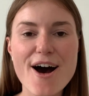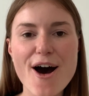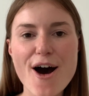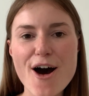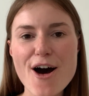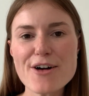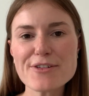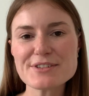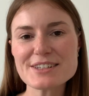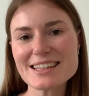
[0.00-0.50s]

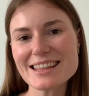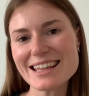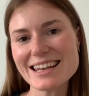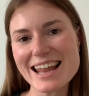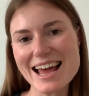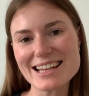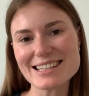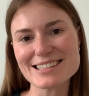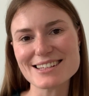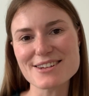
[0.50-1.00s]
after the
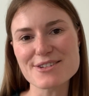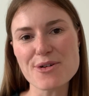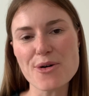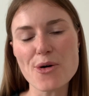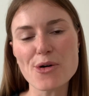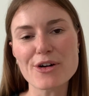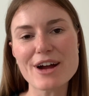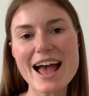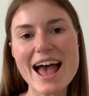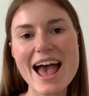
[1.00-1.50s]
lesson
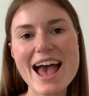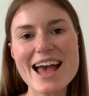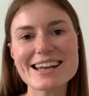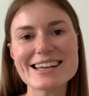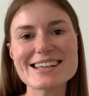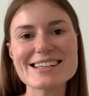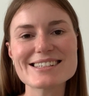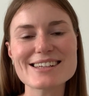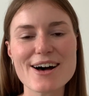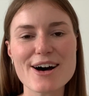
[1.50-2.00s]
or at
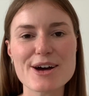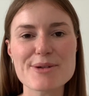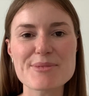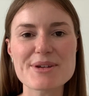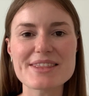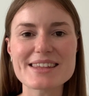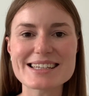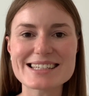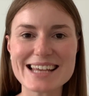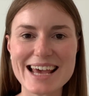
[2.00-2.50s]
any time
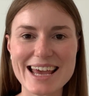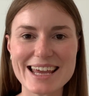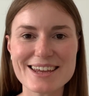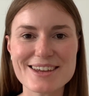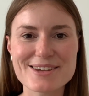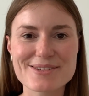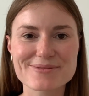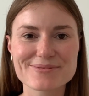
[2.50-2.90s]
in the day.